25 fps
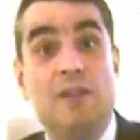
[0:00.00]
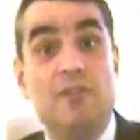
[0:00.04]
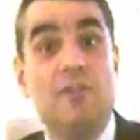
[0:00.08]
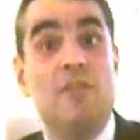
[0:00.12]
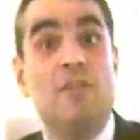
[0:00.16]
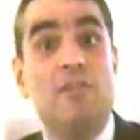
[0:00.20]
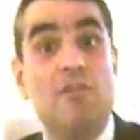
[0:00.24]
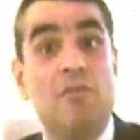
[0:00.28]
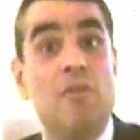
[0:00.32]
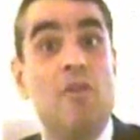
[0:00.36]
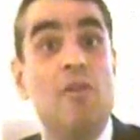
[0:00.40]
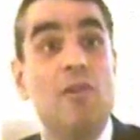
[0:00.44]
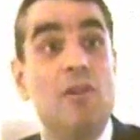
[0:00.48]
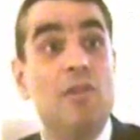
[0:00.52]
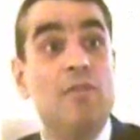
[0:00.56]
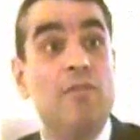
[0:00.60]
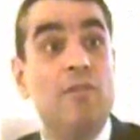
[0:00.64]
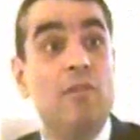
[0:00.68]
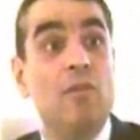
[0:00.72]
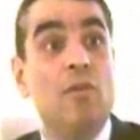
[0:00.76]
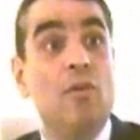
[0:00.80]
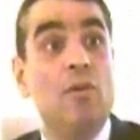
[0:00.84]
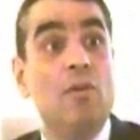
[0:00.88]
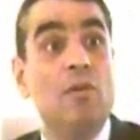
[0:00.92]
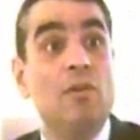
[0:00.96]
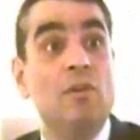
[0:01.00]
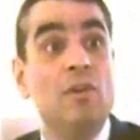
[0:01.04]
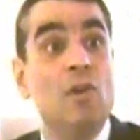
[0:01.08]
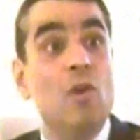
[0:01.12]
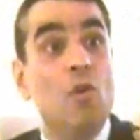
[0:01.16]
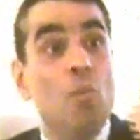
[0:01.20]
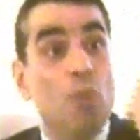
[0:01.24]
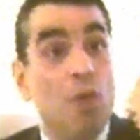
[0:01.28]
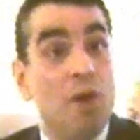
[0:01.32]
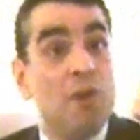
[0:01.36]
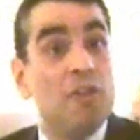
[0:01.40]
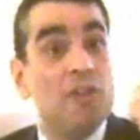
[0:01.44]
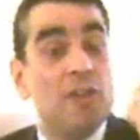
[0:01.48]
under the rule of law.
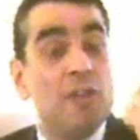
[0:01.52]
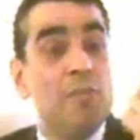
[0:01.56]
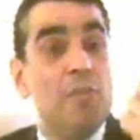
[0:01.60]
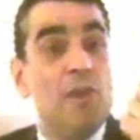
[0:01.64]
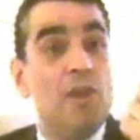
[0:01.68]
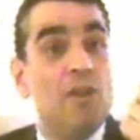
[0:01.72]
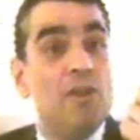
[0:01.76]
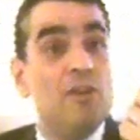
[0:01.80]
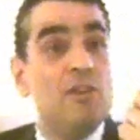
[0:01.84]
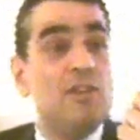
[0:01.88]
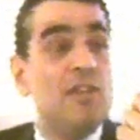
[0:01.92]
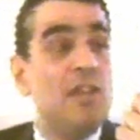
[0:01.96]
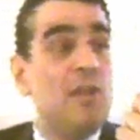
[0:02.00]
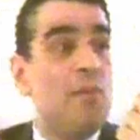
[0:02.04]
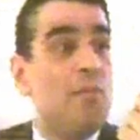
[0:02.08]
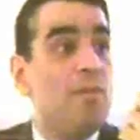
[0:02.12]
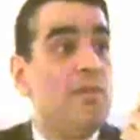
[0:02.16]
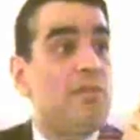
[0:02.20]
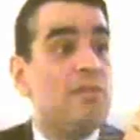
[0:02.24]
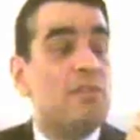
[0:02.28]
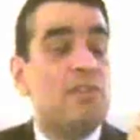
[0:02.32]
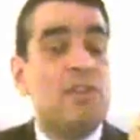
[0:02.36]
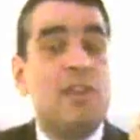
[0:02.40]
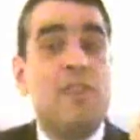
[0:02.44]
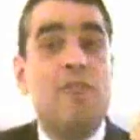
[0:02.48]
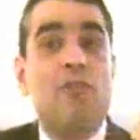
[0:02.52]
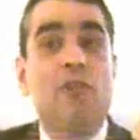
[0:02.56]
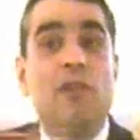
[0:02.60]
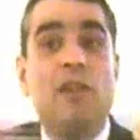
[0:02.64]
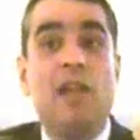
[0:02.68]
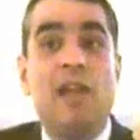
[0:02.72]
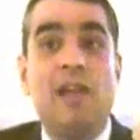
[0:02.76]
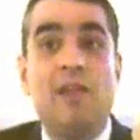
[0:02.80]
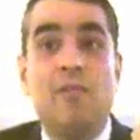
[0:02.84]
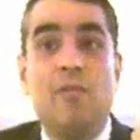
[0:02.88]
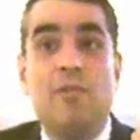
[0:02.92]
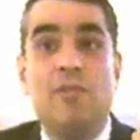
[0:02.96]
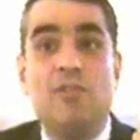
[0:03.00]
One community with several
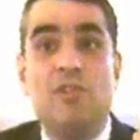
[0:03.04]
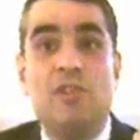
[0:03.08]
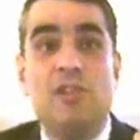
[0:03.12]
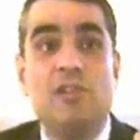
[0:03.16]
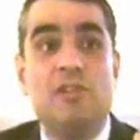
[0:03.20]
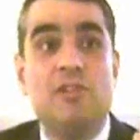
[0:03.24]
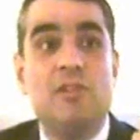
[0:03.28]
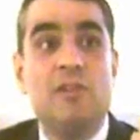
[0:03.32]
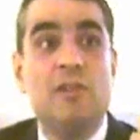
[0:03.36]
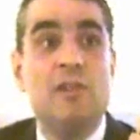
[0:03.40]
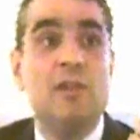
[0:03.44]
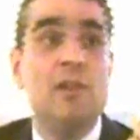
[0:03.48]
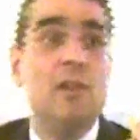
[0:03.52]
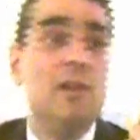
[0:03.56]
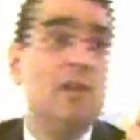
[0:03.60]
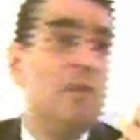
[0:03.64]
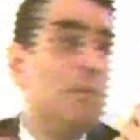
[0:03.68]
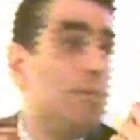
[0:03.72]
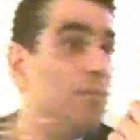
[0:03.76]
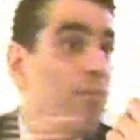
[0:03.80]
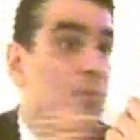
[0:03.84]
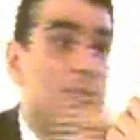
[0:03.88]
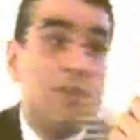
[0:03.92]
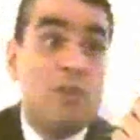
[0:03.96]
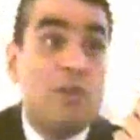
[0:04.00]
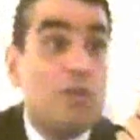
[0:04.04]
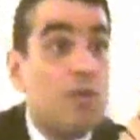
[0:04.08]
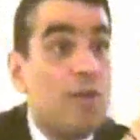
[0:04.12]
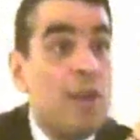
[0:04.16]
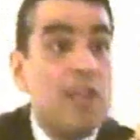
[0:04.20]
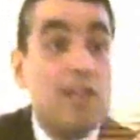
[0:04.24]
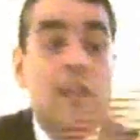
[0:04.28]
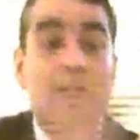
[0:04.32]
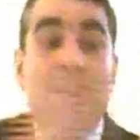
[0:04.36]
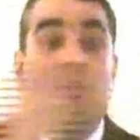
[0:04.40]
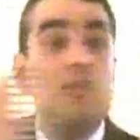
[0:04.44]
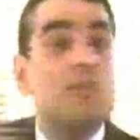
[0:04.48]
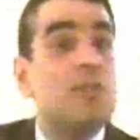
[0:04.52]
languages, with
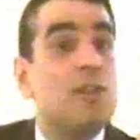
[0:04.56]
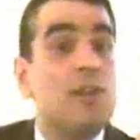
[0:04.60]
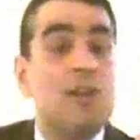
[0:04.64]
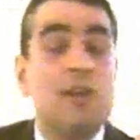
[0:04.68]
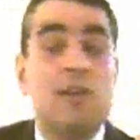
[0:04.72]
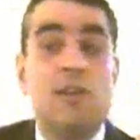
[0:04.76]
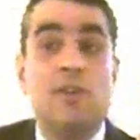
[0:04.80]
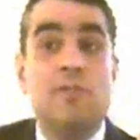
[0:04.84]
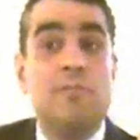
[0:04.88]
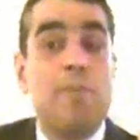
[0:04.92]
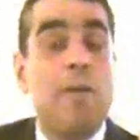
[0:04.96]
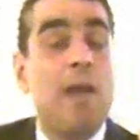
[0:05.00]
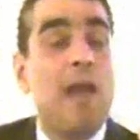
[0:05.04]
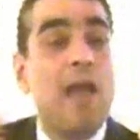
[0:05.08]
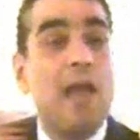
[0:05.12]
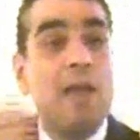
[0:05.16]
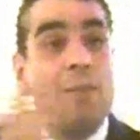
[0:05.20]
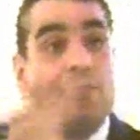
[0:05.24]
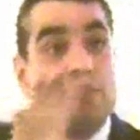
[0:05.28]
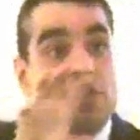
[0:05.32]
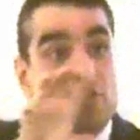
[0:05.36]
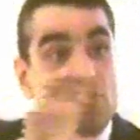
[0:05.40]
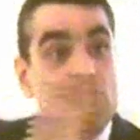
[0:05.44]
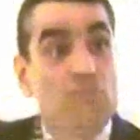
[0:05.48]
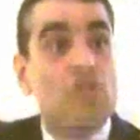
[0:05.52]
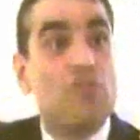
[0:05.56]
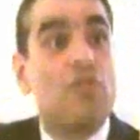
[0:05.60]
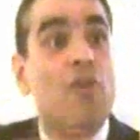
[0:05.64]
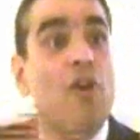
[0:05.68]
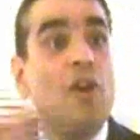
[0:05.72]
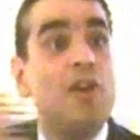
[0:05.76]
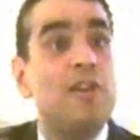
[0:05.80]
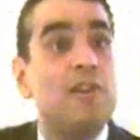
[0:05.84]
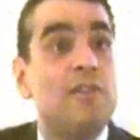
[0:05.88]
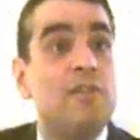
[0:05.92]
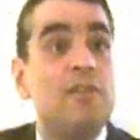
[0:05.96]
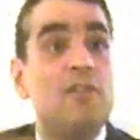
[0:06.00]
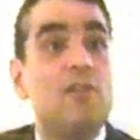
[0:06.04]
Greek and Turkish perhaps
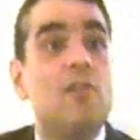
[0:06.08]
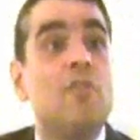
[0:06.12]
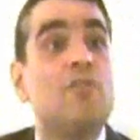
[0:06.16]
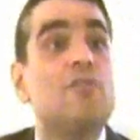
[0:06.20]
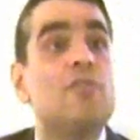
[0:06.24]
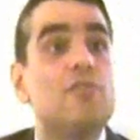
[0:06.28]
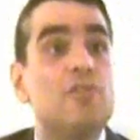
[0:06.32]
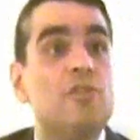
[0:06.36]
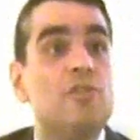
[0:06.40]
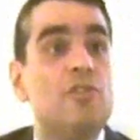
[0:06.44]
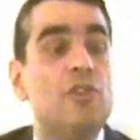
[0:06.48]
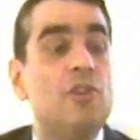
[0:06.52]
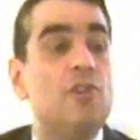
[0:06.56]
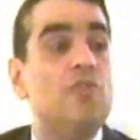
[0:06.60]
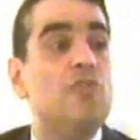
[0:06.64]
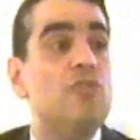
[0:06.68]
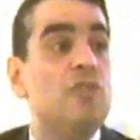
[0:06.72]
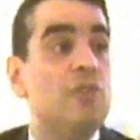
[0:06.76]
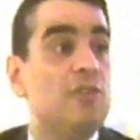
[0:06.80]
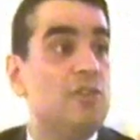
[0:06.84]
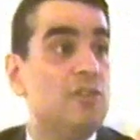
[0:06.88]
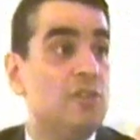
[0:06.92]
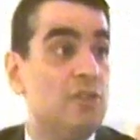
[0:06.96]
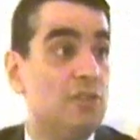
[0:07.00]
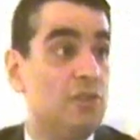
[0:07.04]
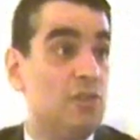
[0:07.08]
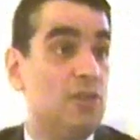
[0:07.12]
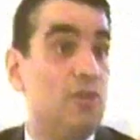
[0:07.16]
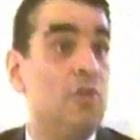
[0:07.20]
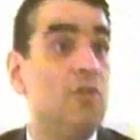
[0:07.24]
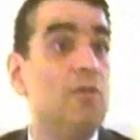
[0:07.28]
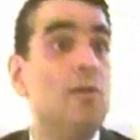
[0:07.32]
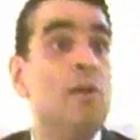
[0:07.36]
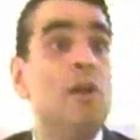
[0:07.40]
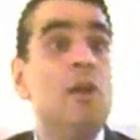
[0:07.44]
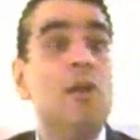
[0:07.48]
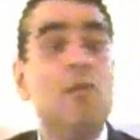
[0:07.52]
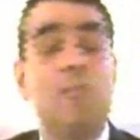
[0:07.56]
enshrined in the Constitution as the
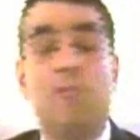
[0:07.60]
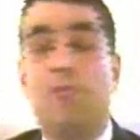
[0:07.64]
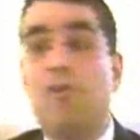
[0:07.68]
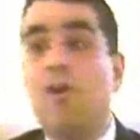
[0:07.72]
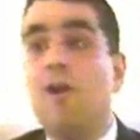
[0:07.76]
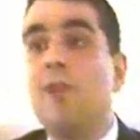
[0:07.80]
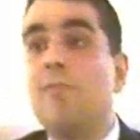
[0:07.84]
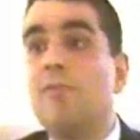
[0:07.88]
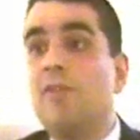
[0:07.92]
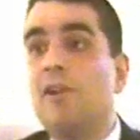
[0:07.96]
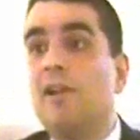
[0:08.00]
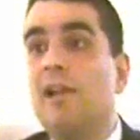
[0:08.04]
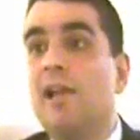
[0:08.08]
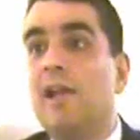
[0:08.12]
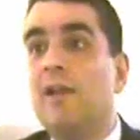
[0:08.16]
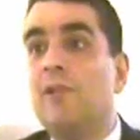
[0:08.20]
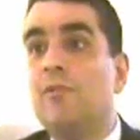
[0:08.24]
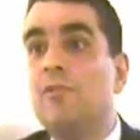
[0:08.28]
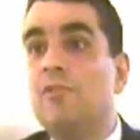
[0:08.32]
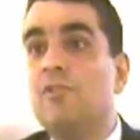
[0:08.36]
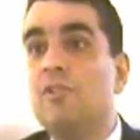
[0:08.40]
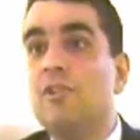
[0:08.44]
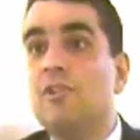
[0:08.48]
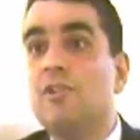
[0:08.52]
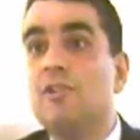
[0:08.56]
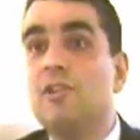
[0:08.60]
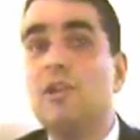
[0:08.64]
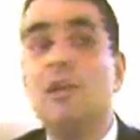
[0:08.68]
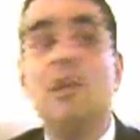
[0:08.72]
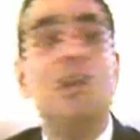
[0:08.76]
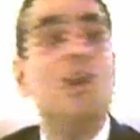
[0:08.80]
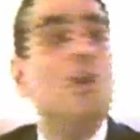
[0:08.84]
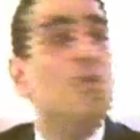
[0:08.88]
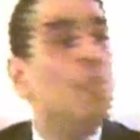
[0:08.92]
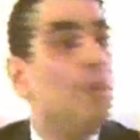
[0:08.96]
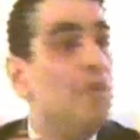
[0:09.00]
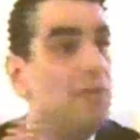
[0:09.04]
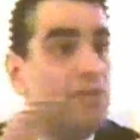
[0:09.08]
two primary languages,
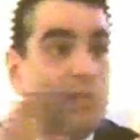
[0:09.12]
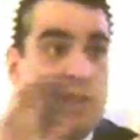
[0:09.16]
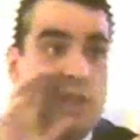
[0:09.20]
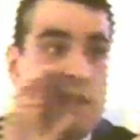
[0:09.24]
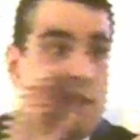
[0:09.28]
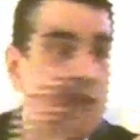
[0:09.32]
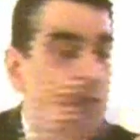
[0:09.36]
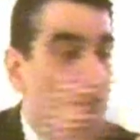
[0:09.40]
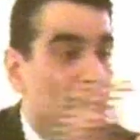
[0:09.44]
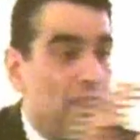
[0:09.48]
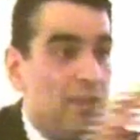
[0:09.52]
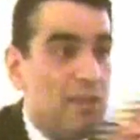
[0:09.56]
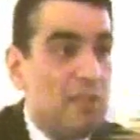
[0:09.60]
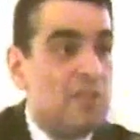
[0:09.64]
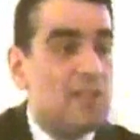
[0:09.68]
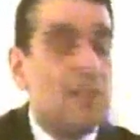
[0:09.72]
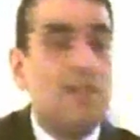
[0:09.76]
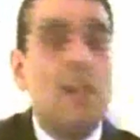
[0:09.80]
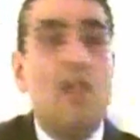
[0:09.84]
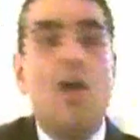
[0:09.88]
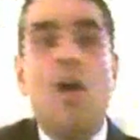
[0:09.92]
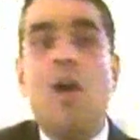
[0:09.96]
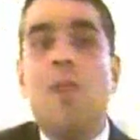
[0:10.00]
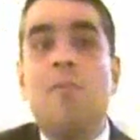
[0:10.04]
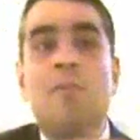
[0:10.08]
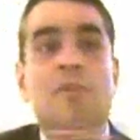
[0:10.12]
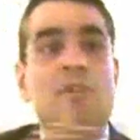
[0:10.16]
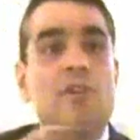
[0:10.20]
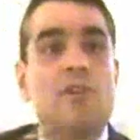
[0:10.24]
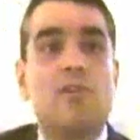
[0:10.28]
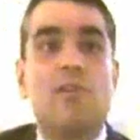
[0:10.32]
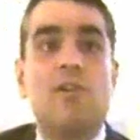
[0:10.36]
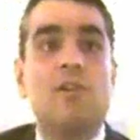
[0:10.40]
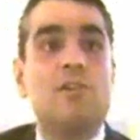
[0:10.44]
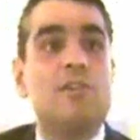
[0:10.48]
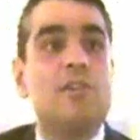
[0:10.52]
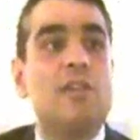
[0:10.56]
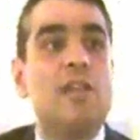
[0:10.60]
with Islam
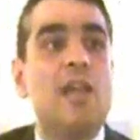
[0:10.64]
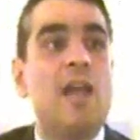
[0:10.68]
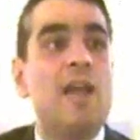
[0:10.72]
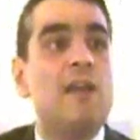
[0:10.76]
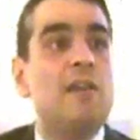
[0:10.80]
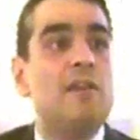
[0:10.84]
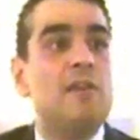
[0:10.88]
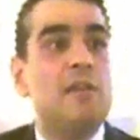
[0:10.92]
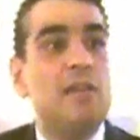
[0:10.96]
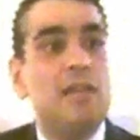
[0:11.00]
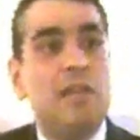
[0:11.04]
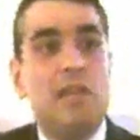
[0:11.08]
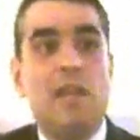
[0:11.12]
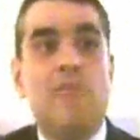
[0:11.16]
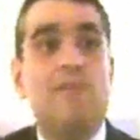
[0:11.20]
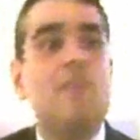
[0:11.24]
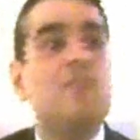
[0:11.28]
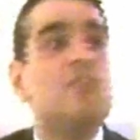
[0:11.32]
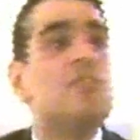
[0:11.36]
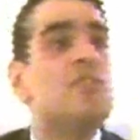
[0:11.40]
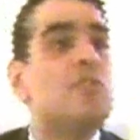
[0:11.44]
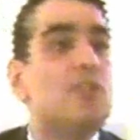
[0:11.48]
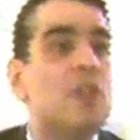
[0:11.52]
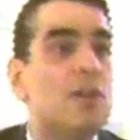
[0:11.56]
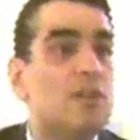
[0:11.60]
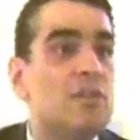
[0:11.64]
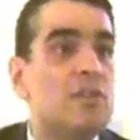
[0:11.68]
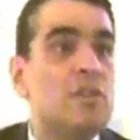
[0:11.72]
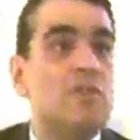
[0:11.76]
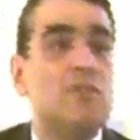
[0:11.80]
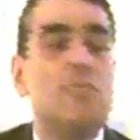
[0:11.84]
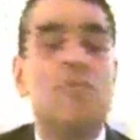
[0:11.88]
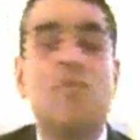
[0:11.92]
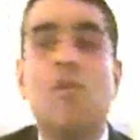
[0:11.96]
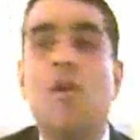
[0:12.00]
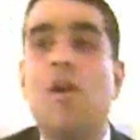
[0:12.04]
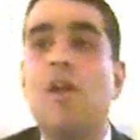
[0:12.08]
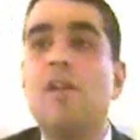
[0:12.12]
and Christianity given
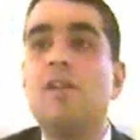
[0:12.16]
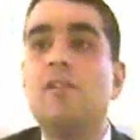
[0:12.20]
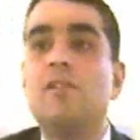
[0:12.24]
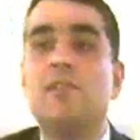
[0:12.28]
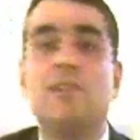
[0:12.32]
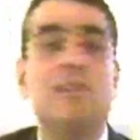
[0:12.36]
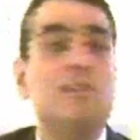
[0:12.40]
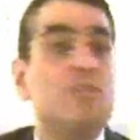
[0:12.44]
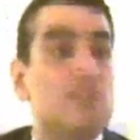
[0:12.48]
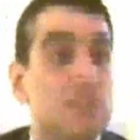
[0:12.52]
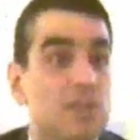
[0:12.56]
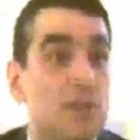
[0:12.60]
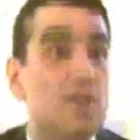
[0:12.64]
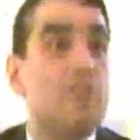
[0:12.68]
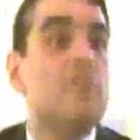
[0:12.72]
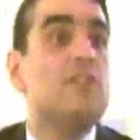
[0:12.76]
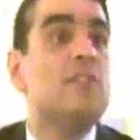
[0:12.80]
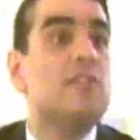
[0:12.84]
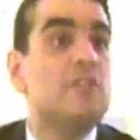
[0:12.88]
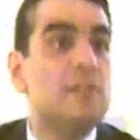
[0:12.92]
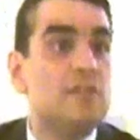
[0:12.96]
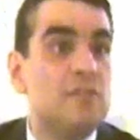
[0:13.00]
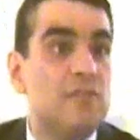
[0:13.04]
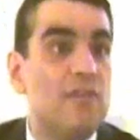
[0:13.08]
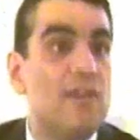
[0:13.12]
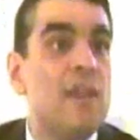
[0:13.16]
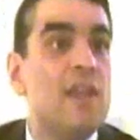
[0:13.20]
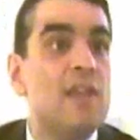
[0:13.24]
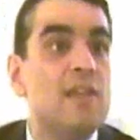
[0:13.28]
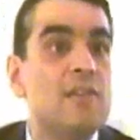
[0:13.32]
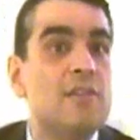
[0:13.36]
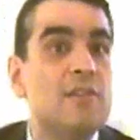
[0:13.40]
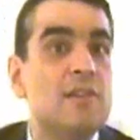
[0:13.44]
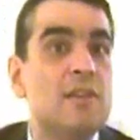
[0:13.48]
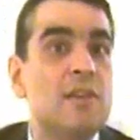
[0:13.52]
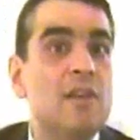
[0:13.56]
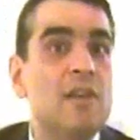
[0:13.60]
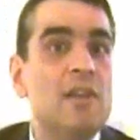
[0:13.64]
certain rights in certain
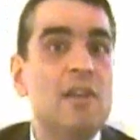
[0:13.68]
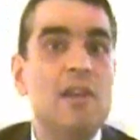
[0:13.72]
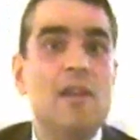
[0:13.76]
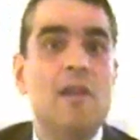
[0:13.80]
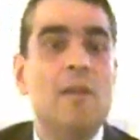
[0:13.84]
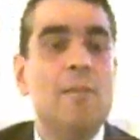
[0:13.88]
spheres.